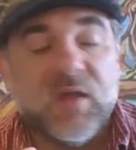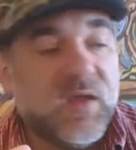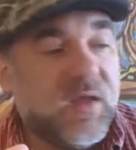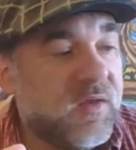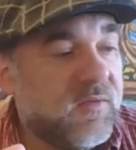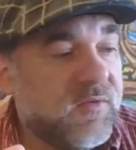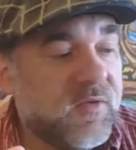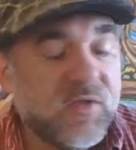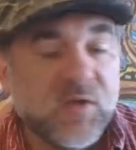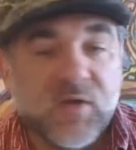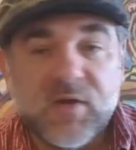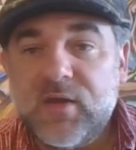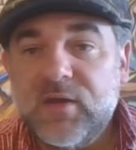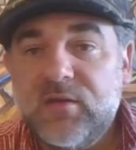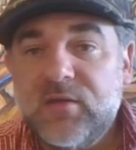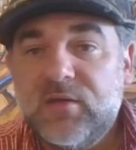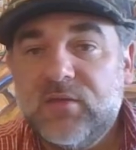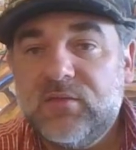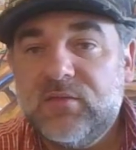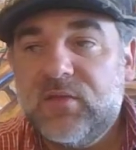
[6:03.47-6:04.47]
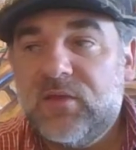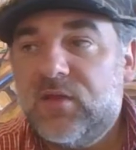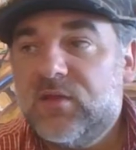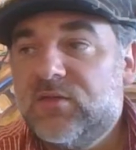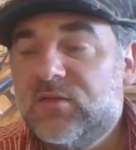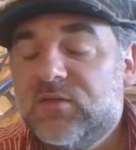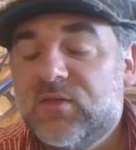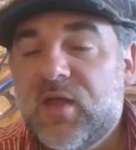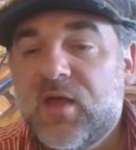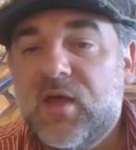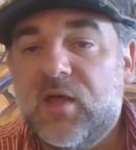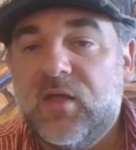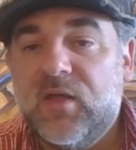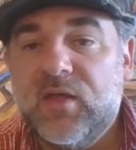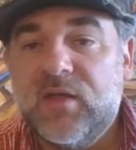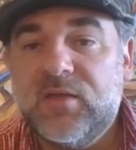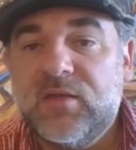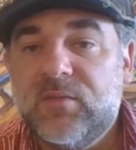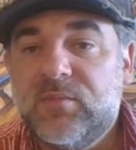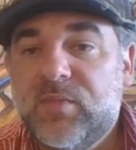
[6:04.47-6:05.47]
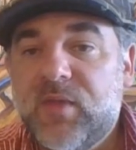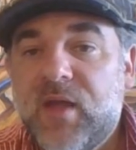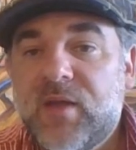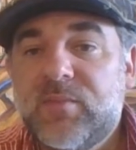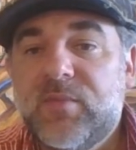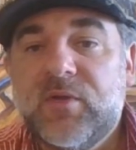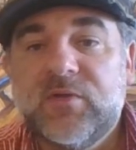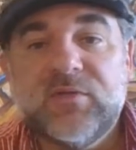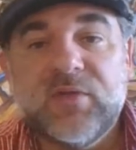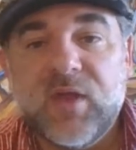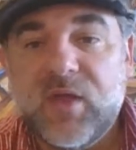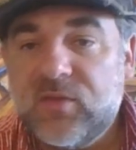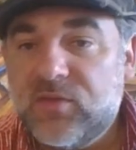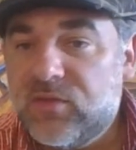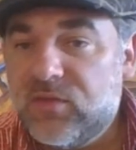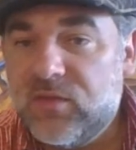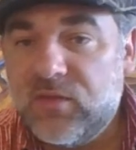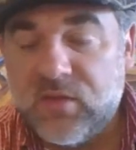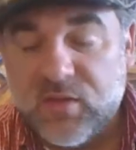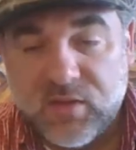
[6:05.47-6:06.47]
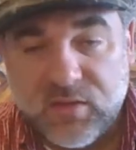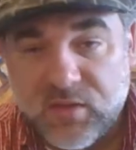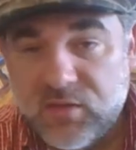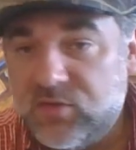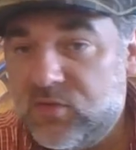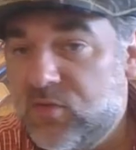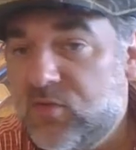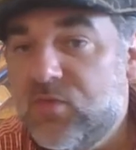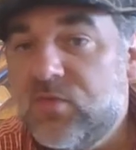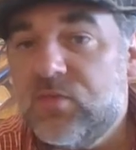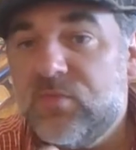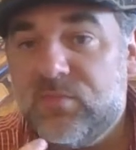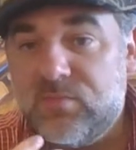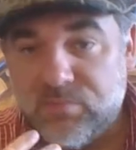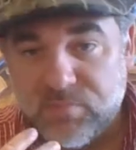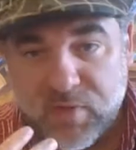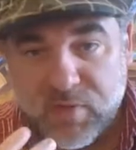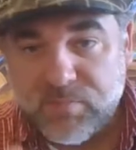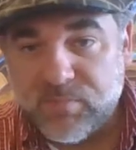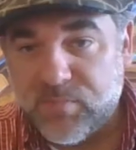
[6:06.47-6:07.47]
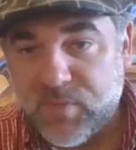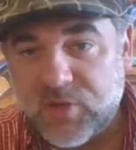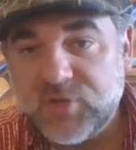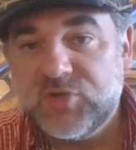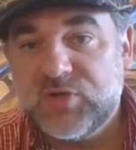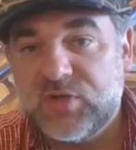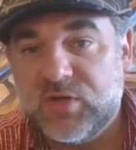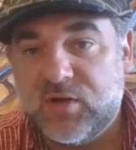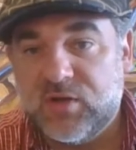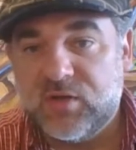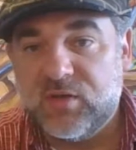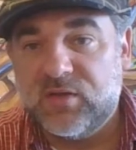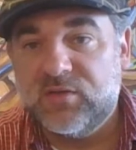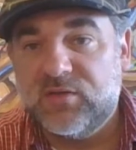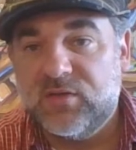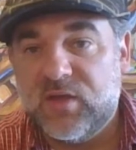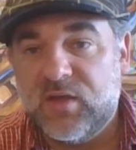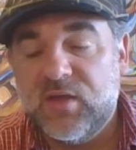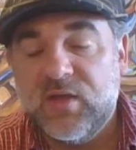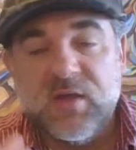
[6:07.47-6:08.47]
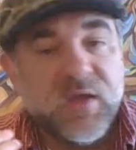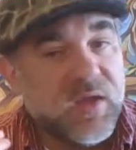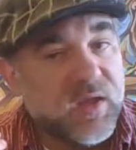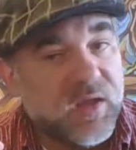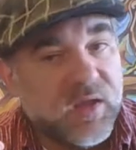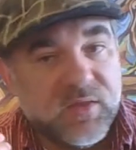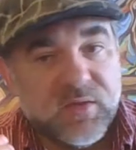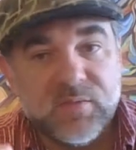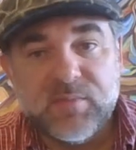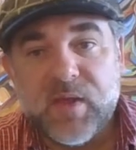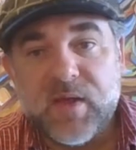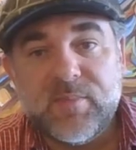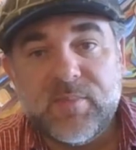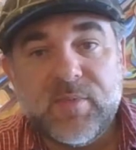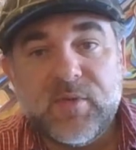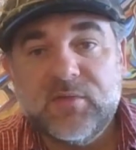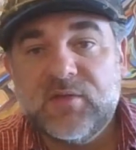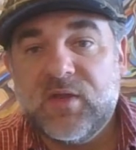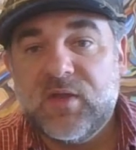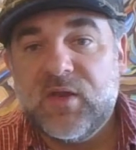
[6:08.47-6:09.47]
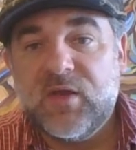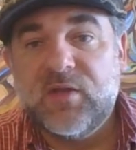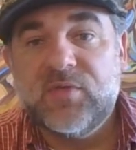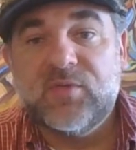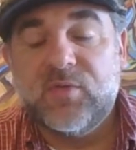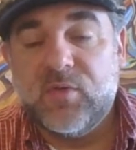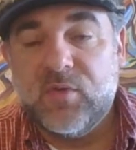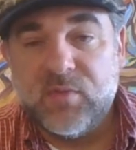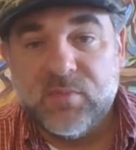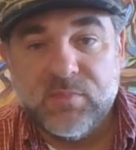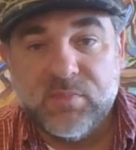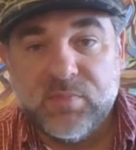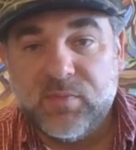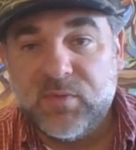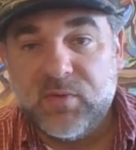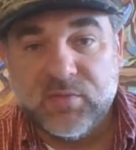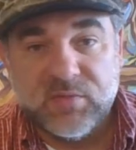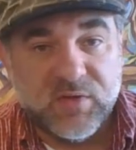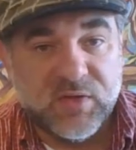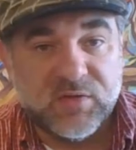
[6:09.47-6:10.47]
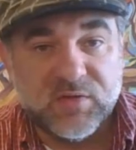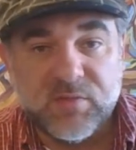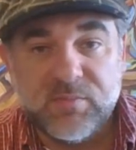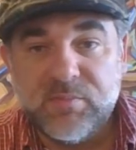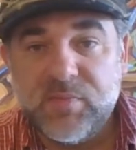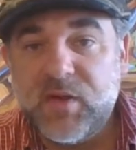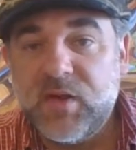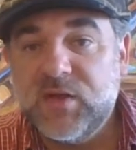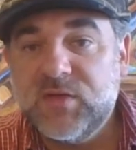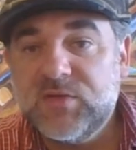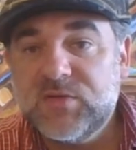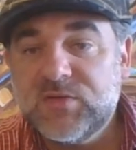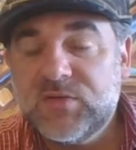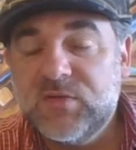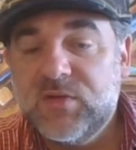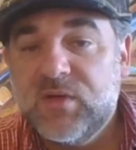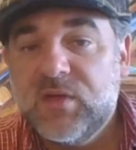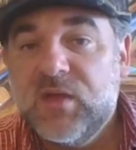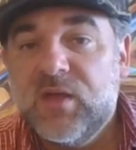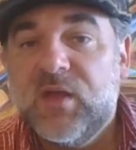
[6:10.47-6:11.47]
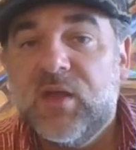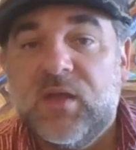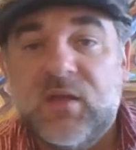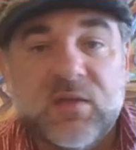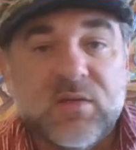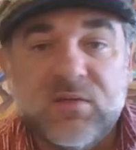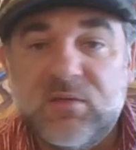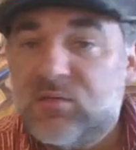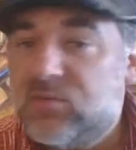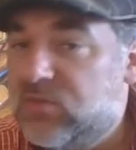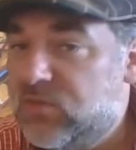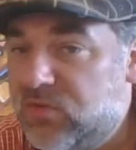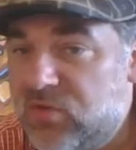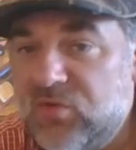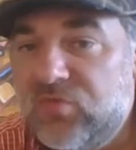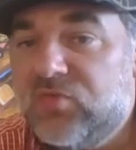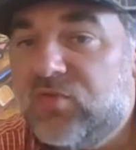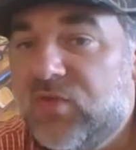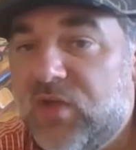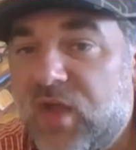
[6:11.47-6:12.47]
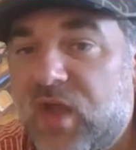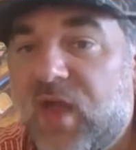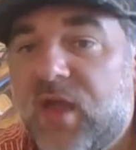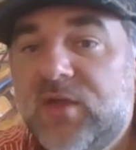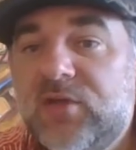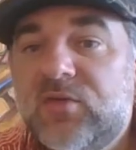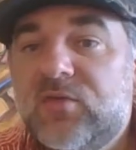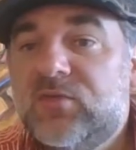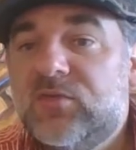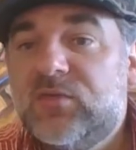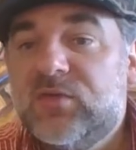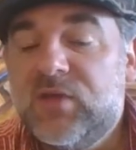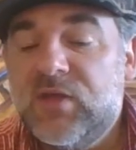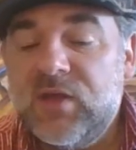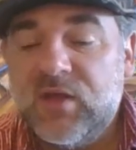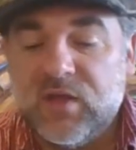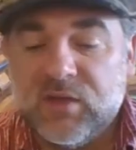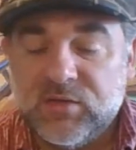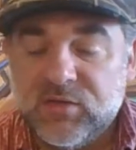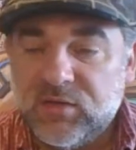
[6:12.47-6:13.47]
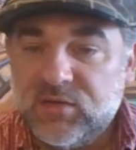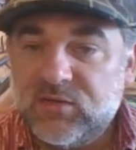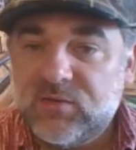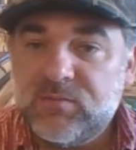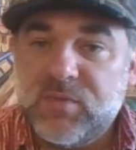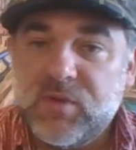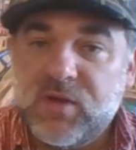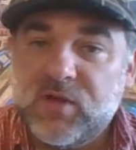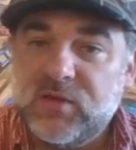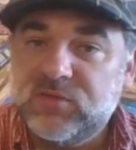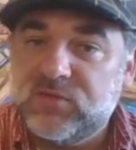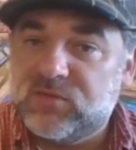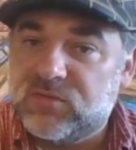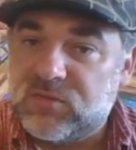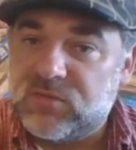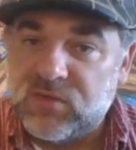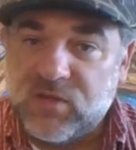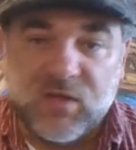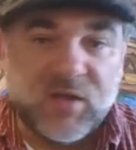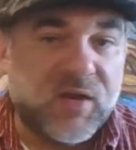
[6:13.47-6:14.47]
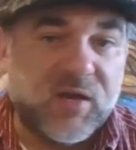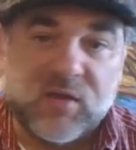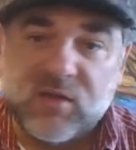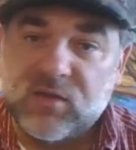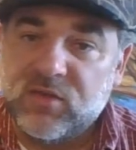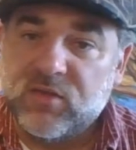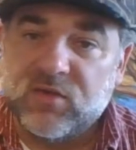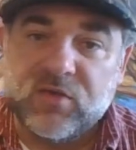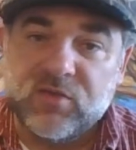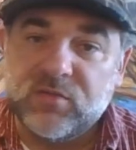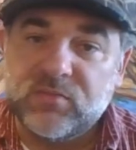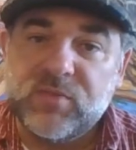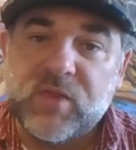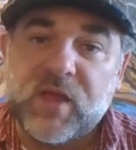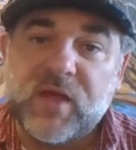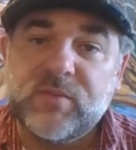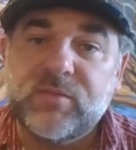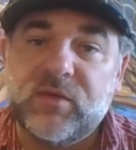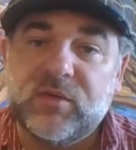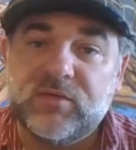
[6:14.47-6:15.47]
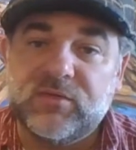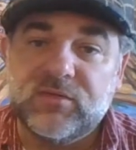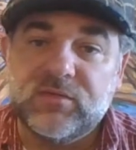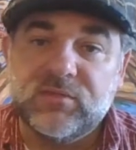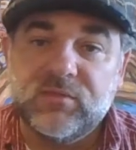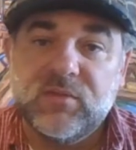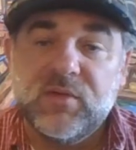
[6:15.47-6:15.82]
if you look at a style and their black belts can't, and they do a punching art, let's say, and their black belts cannot throw a decent punch, usually I don't see a decent punch in any of their other black belts.